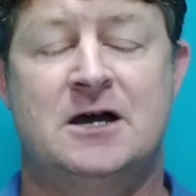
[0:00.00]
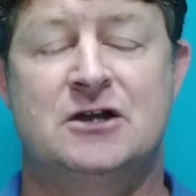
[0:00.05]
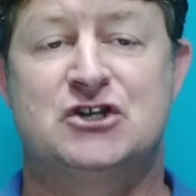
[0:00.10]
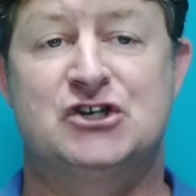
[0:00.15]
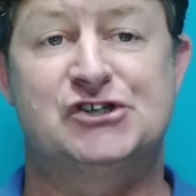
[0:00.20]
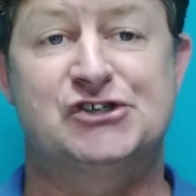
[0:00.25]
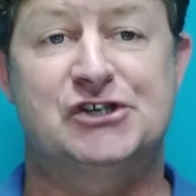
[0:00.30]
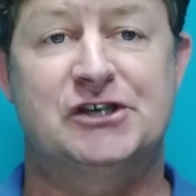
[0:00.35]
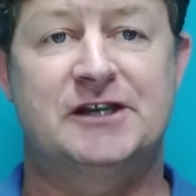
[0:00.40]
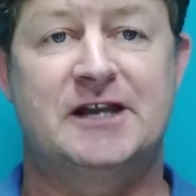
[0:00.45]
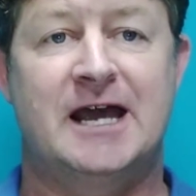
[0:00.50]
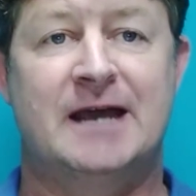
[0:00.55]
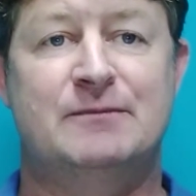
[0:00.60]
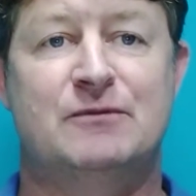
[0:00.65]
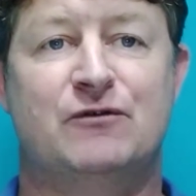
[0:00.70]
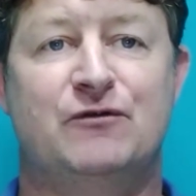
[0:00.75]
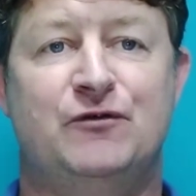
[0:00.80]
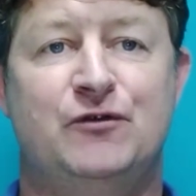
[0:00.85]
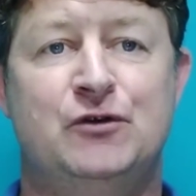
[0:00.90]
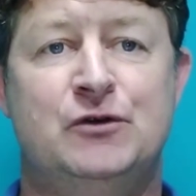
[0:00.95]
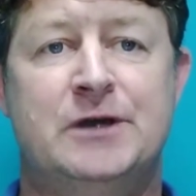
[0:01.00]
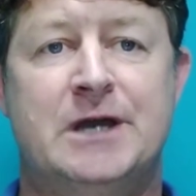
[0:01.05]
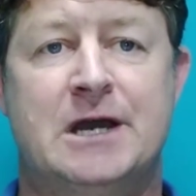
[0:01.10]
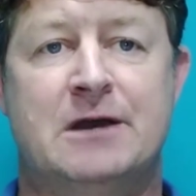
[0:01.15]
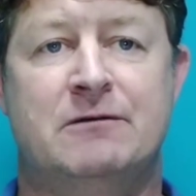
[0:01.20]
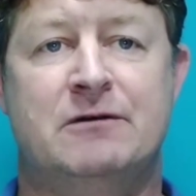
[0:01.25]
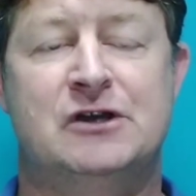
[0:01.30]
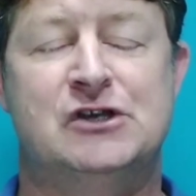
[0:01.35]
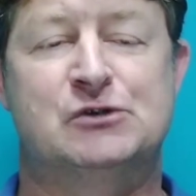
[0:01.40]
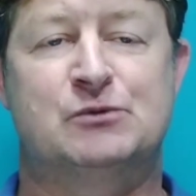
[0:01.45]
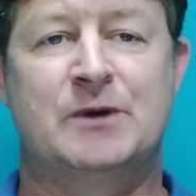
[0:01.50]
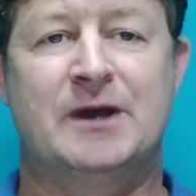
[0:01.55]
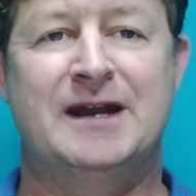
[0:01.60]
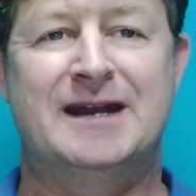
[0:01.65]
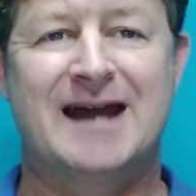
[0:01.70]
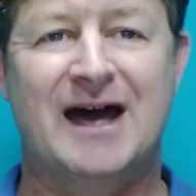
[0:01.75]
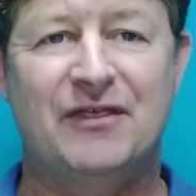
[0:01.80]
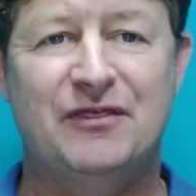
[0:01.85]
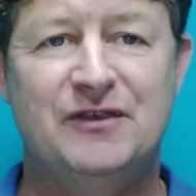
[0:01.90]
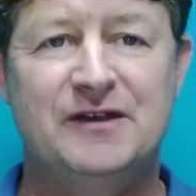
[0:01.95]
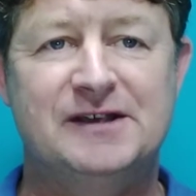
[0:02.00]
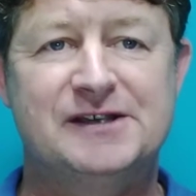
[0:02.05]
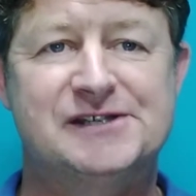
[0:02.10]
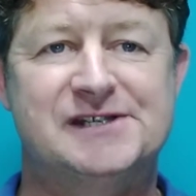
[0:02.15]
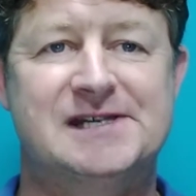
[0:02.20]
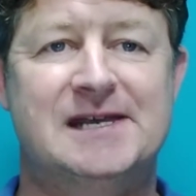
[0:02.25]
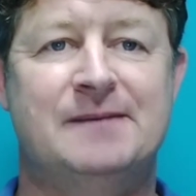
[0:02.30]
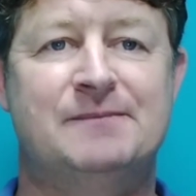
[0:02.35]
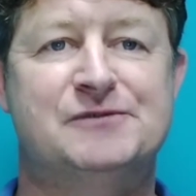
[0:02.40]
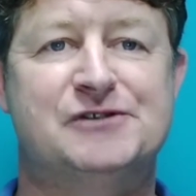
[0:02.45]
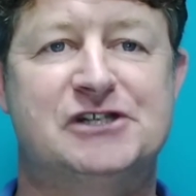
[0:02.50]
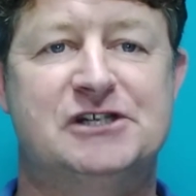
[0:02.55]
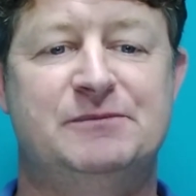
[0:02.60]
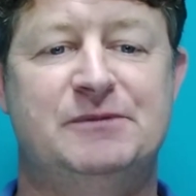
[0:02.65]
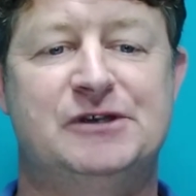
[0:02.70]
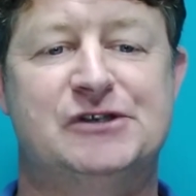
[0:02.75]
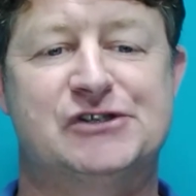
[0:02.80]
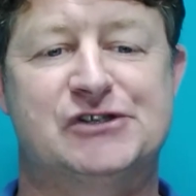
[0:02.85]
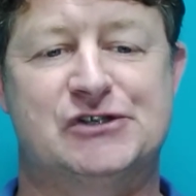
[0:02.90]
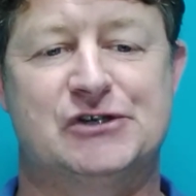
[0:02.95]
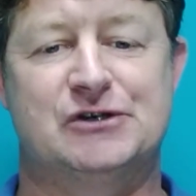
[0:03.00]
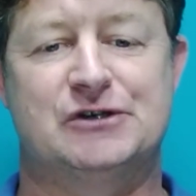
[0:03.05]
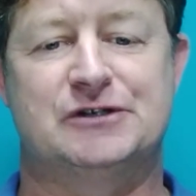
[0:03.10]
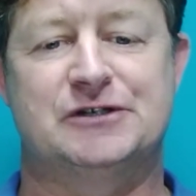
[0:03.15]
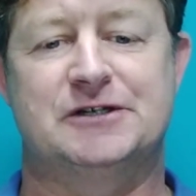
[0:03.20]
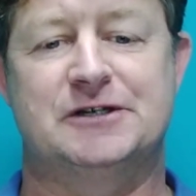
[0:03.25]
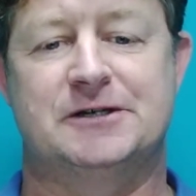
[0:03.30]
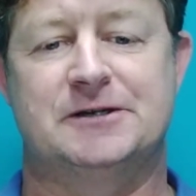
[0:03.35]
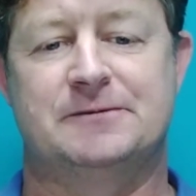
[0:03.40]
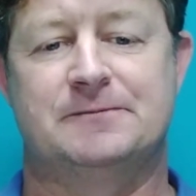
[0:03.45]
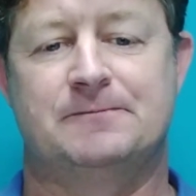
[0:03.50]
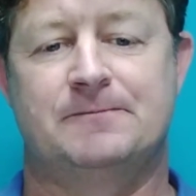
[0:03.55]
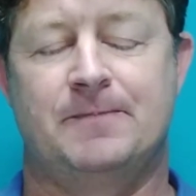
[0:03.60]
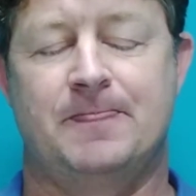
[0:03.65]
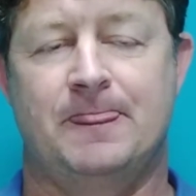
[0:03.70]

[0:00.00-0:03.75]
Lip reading: just to name a few areas where nothing seems to be certain.